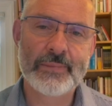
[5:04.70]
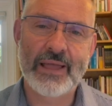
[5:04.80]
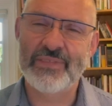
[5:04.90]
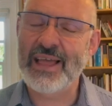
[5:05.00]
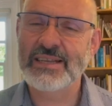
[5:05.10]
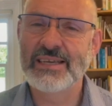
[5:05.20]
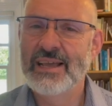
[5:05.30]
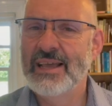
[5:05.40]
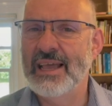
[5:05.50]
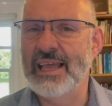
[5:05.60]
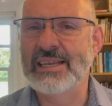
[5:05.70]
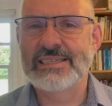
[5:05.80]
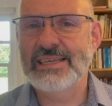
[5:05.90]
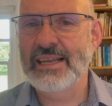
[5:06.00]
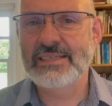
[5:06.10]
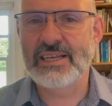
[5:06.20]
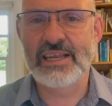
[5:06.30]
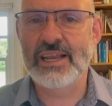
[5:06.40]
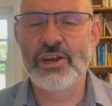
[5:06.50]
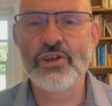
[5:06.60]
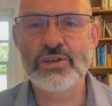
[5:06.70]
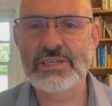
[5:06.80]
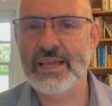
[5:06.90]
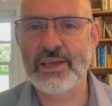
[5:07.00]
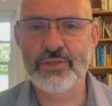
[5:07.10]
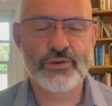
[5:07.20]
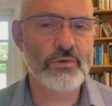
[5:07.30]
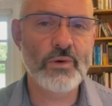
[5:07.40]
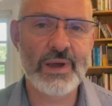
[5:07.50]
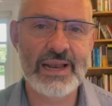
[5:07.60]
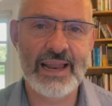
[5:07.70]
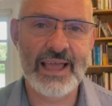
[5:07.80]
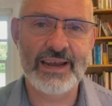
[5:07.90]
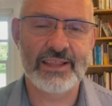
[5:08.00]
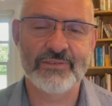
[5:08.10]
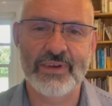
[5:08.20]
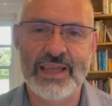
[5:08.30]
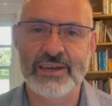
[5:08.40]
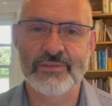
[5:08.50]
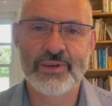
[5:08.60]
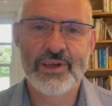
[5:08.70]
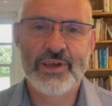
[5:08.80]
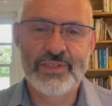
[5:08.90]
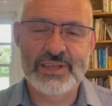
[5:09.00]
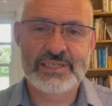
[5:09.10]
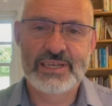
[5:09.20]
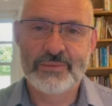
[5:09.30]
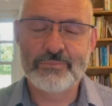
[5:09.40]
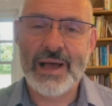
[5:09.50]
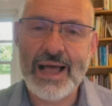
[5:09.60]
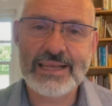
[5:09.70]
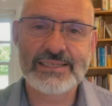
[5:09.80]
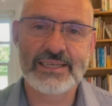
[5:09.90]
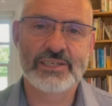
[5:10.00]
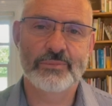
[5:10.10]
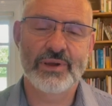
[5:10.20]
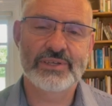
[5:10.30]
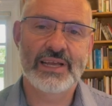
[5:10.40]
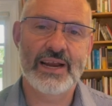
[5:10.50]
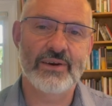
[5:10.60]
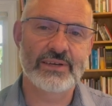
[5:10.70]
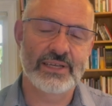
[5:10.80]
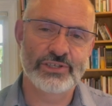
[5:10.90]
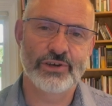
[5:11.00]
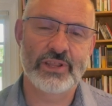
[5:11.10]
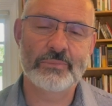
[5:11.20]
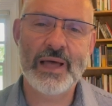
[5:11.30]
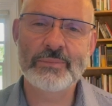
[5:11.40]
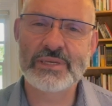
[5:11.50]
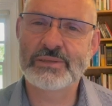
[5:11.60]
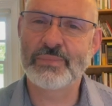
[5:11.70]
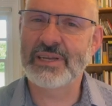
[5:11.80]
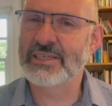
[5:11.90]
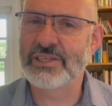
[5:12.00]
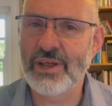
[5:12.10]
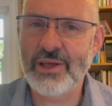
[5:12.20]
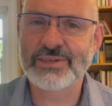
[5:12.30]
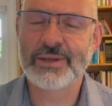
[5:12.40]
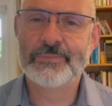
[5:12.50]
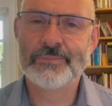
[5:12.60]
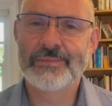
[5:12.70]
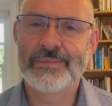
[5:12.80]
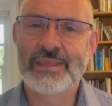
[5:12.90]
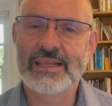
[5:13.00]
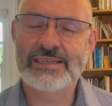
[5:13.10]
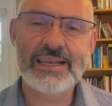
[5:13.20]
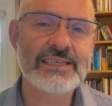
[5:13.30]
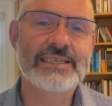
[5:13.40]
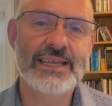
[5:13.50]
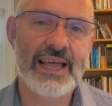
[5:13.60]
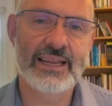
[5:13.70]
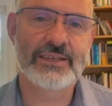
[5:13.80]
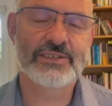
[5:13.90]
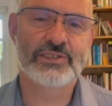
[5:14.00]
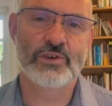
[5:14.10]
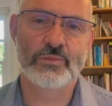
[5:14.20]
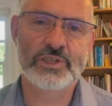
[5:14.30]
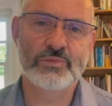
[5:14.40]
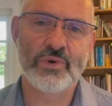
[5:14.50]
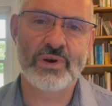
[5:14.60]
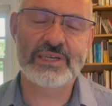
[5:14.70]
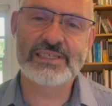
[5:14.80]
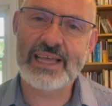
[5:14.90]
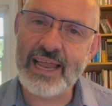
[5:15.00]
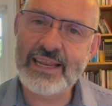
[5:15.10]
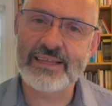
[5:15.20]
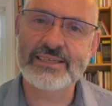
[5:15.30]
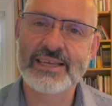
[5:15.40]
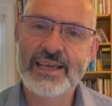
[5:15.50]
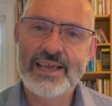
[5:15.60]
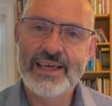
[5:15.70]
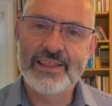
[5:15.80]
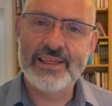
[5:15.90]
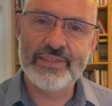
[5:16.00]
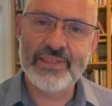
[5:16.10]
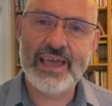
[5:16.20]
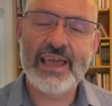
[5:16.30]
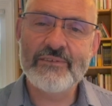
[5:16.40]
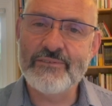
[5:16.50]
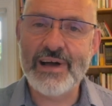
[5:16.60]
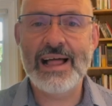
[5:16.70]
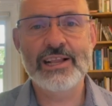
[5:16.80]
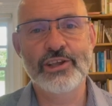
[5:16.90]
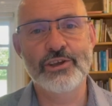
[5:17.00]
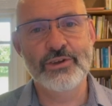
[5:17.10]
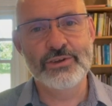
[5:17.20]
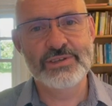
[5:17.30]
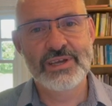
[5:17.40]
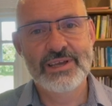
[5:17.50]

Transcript: And that, in a sense, it looks like a throwaway line at the end of this passage about Herod and John the Baptist, but it's not. It's actually telling us so much more. It's telling us that they valued